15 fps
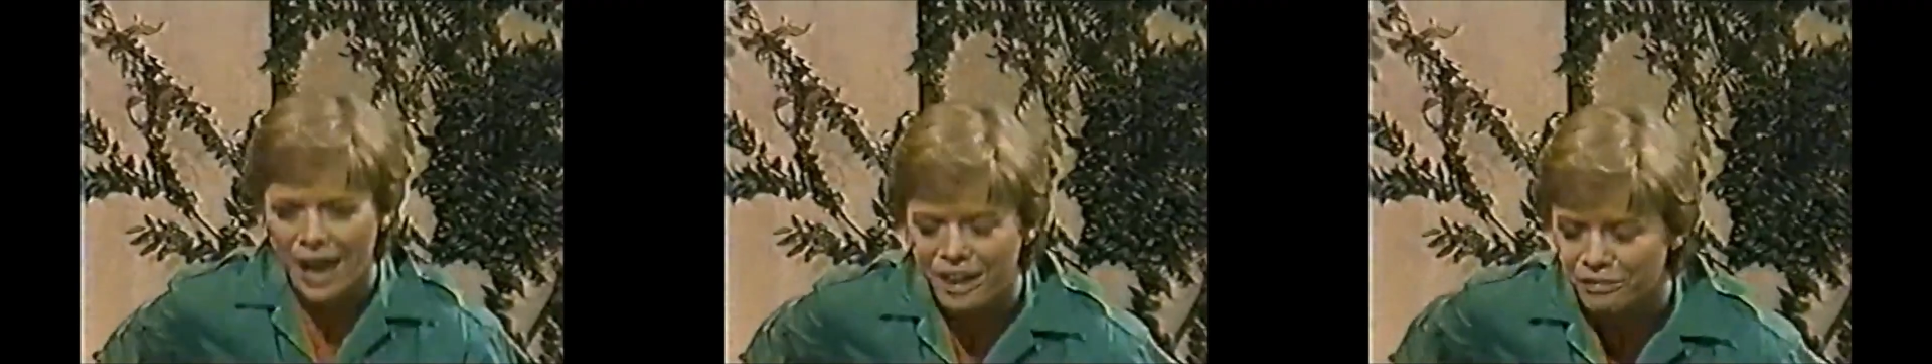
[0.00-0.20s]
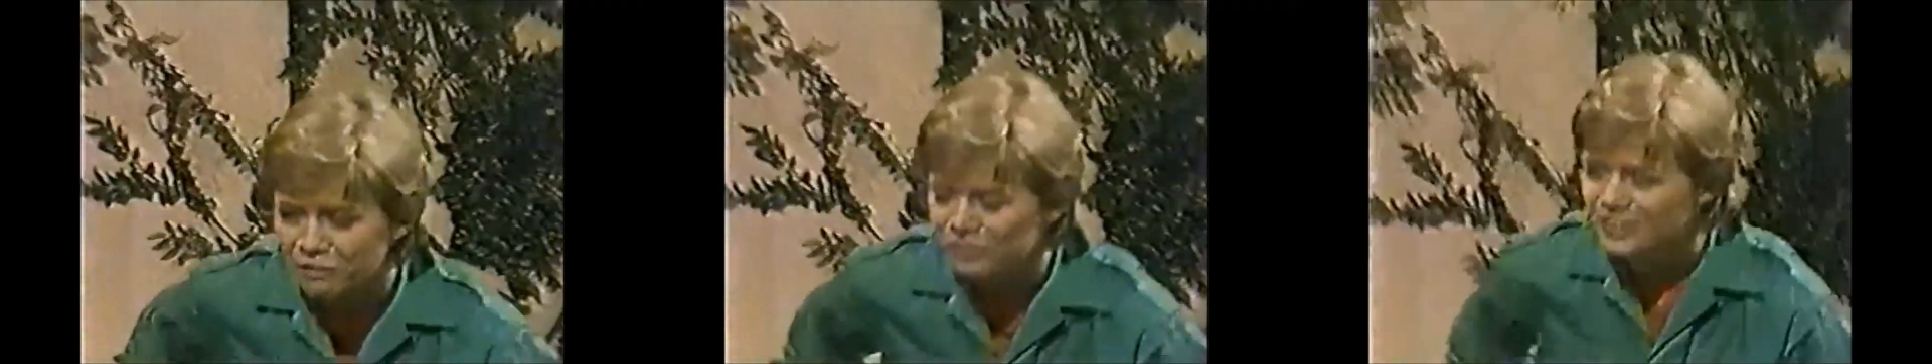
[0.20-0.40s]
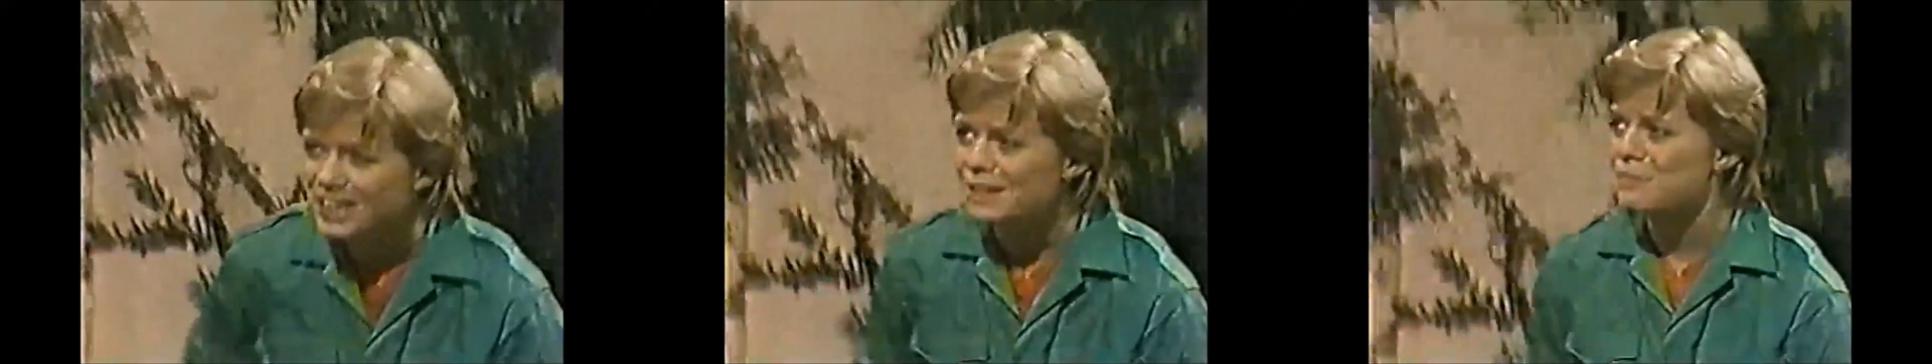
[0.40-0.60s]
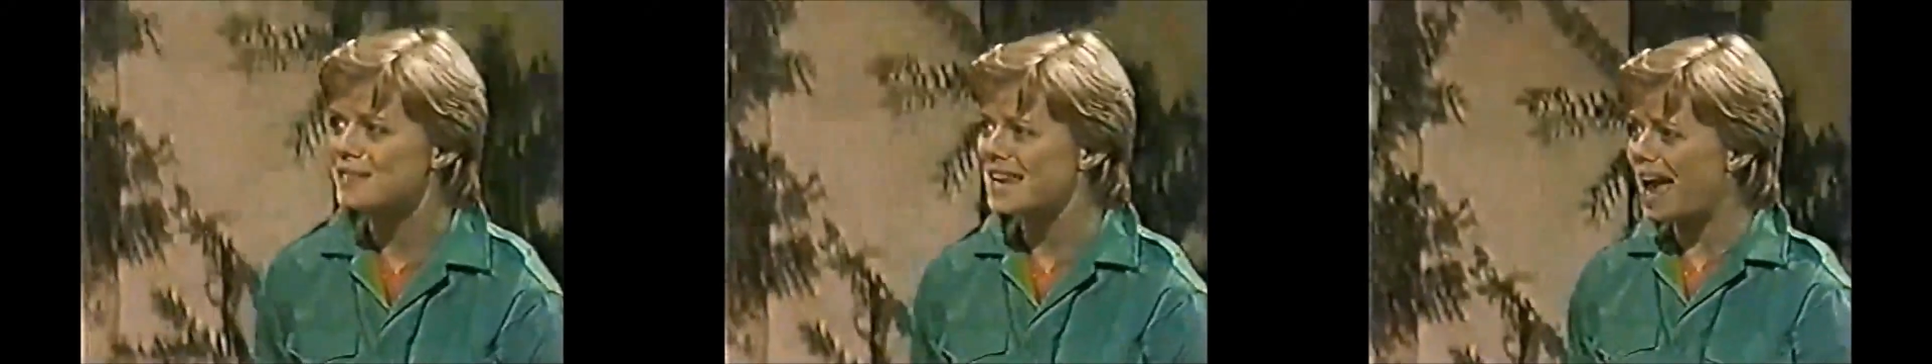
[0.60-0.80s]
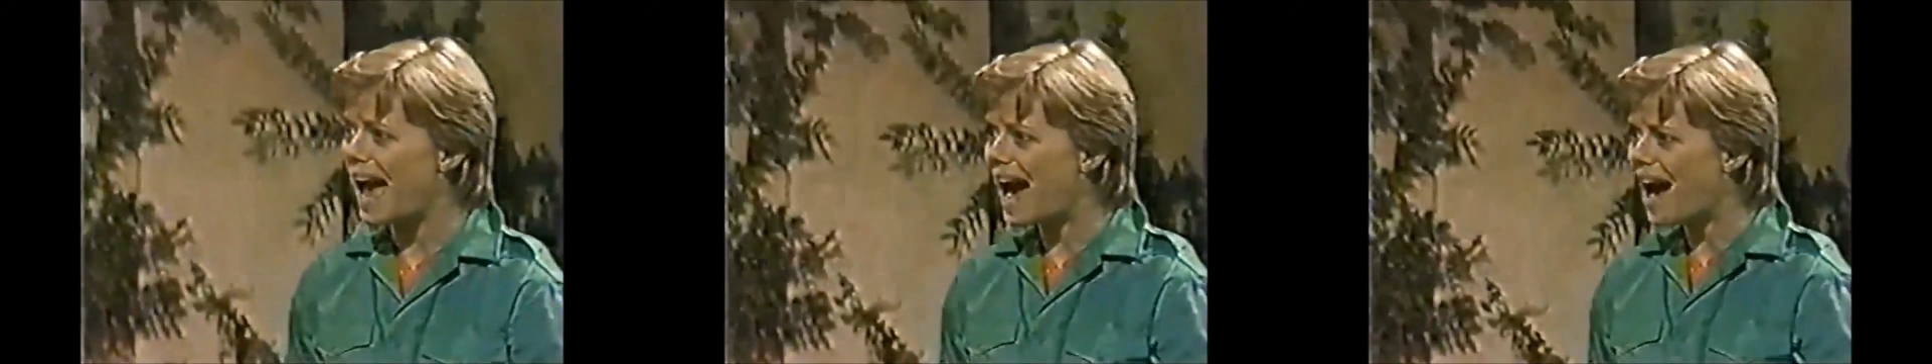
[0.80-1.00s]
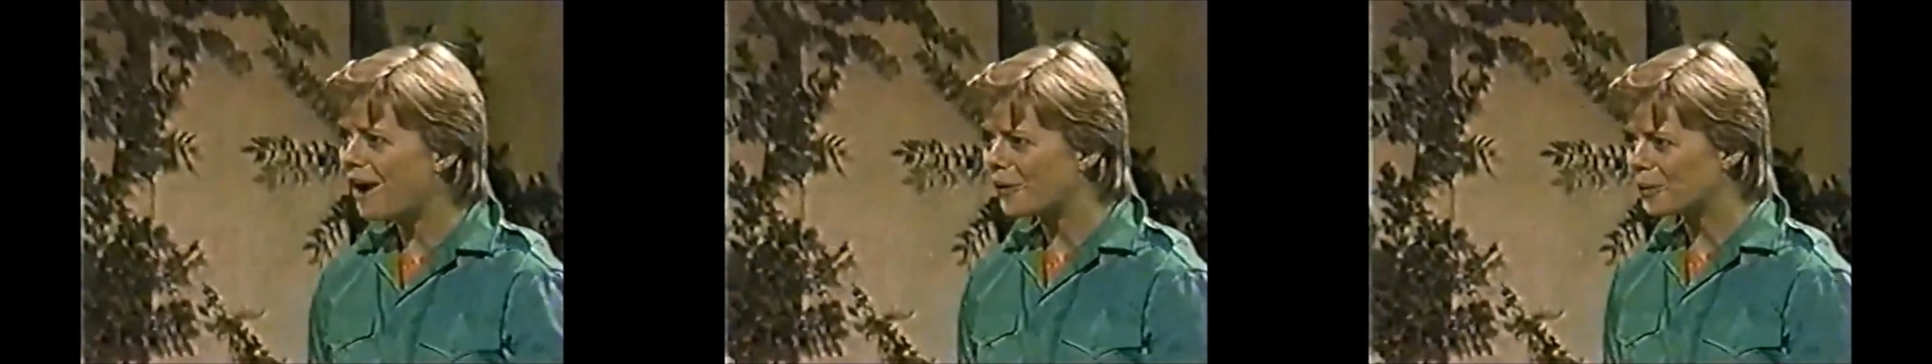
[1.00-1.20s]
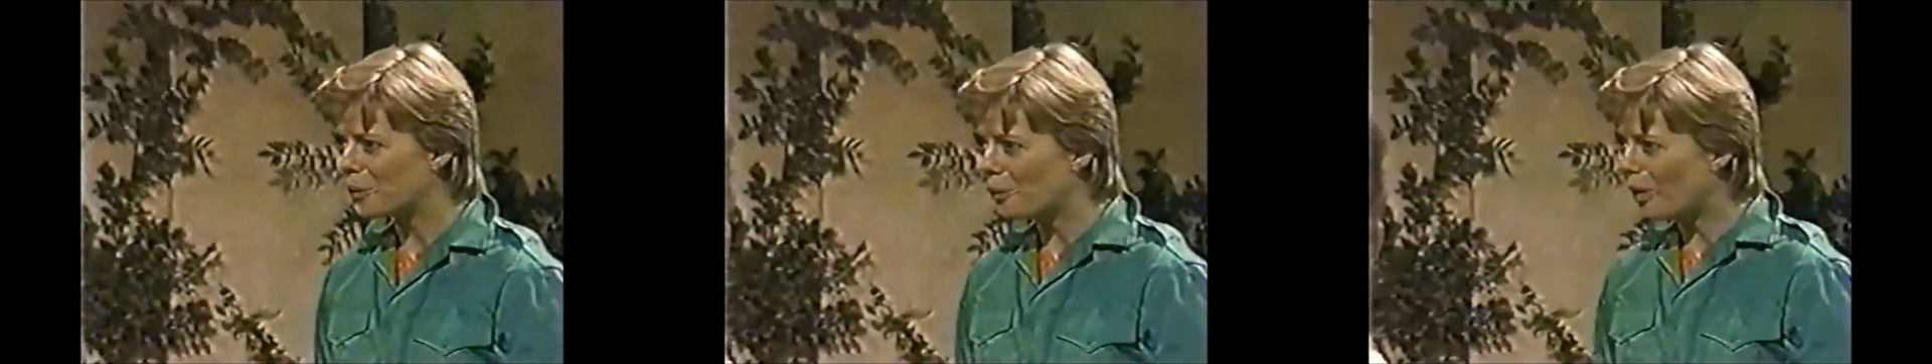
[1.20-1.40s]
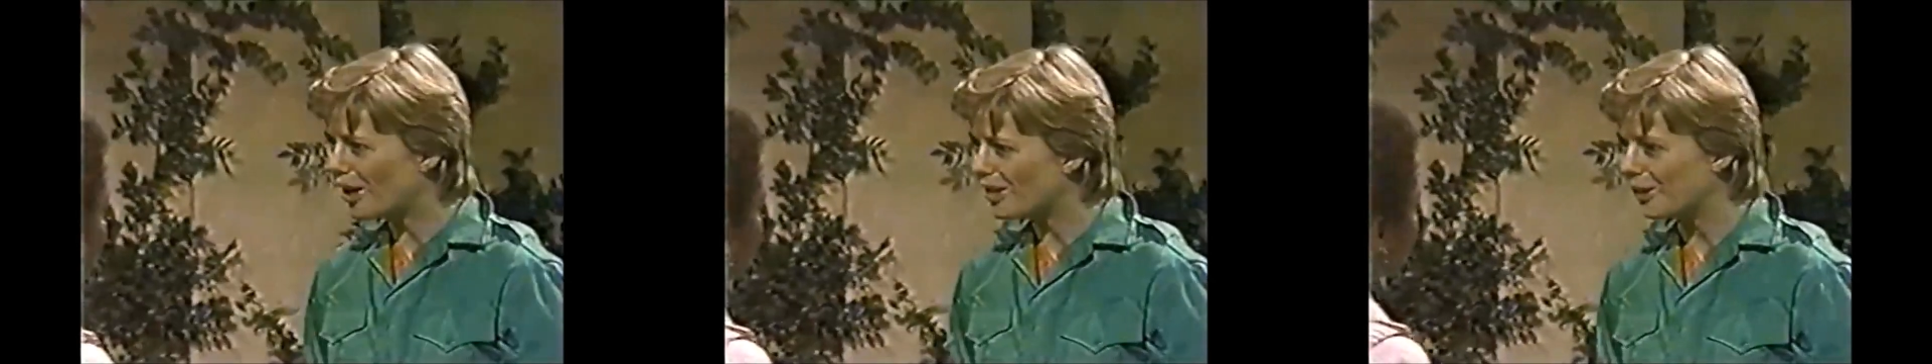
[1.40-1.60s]
have flipped out.
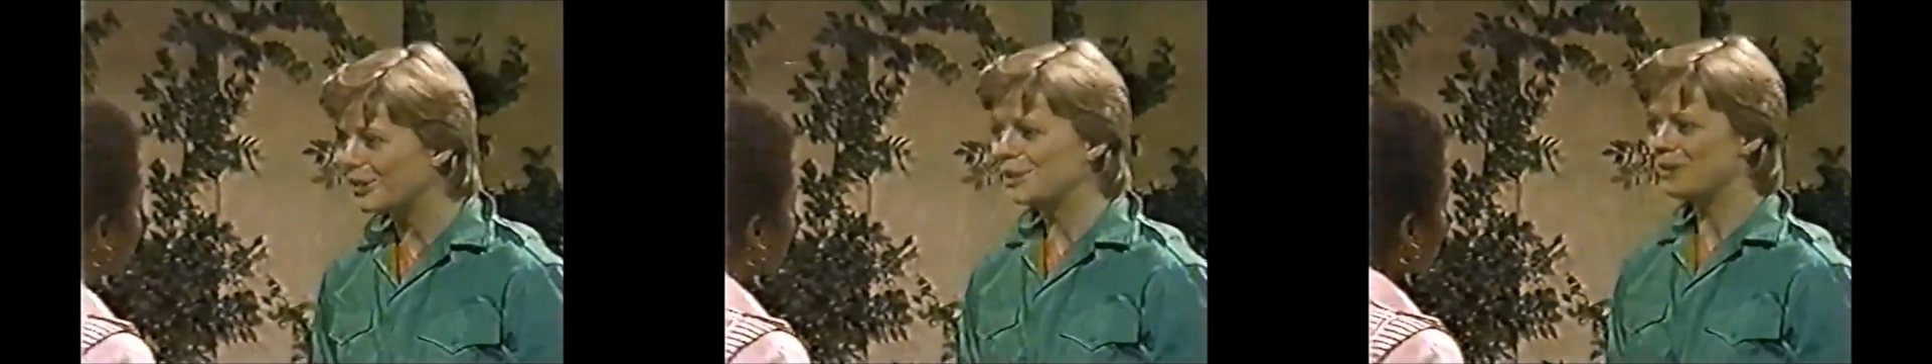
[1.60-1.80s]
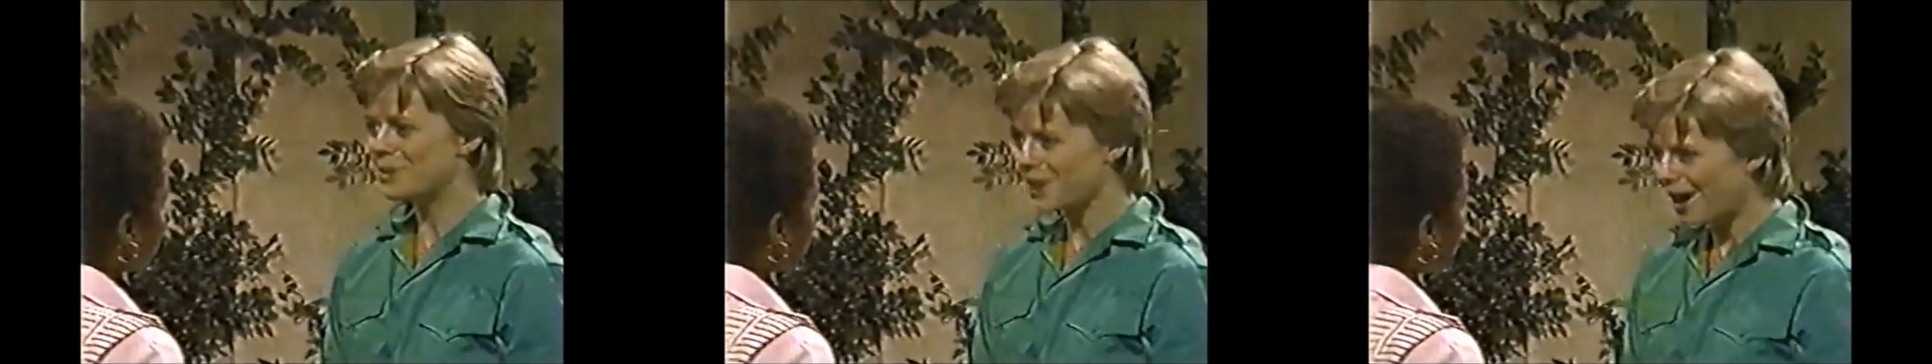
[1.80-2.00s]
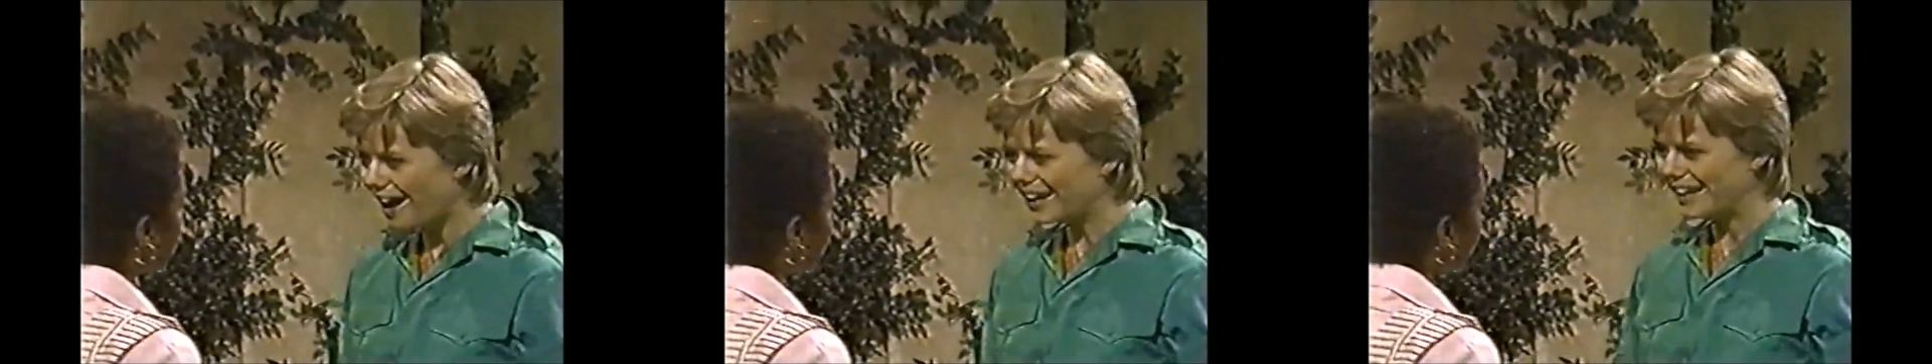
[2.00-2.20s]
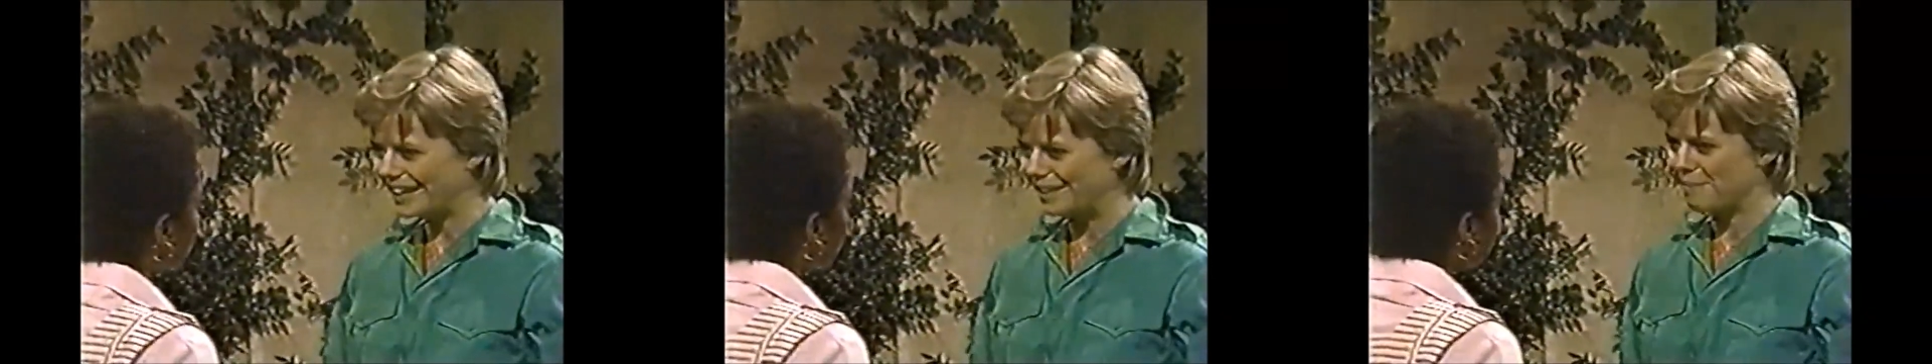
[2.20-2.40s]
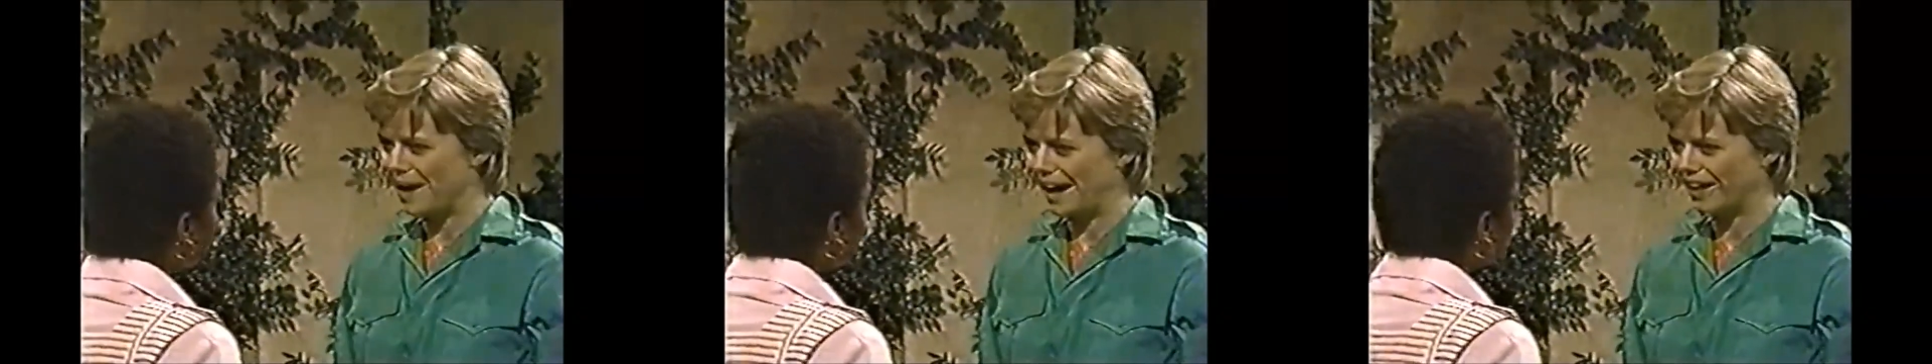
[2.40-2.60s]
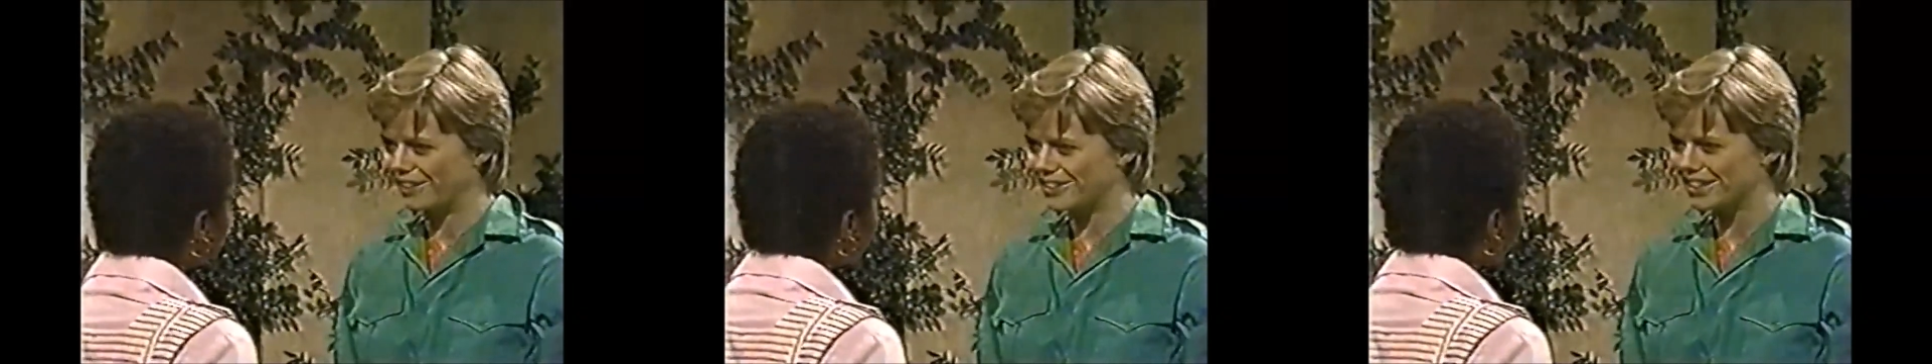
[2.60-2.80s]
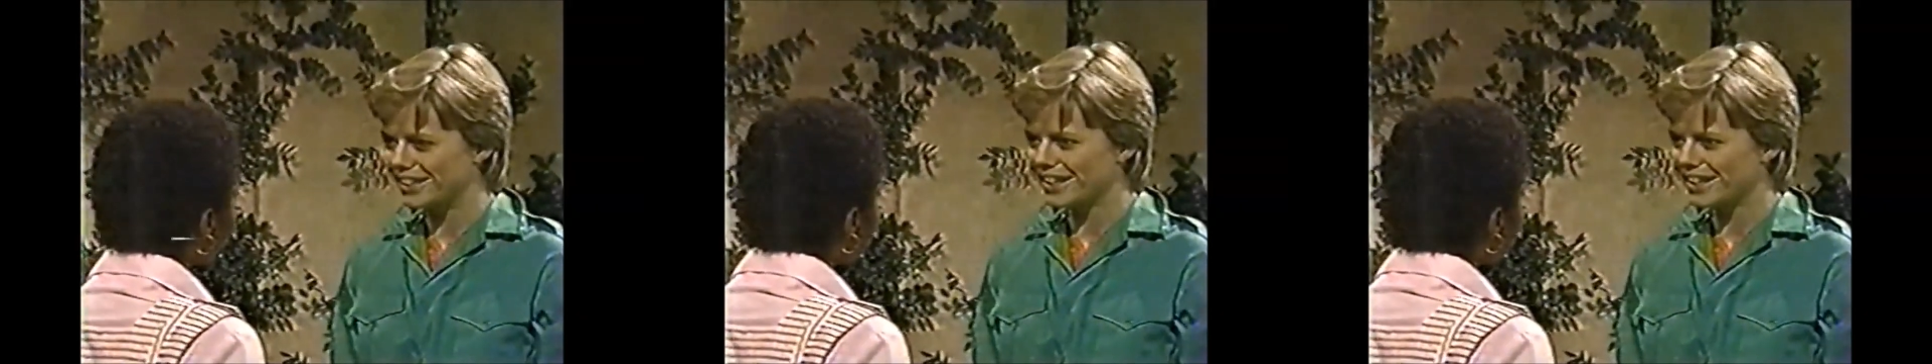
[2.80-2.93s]
What are you talking about?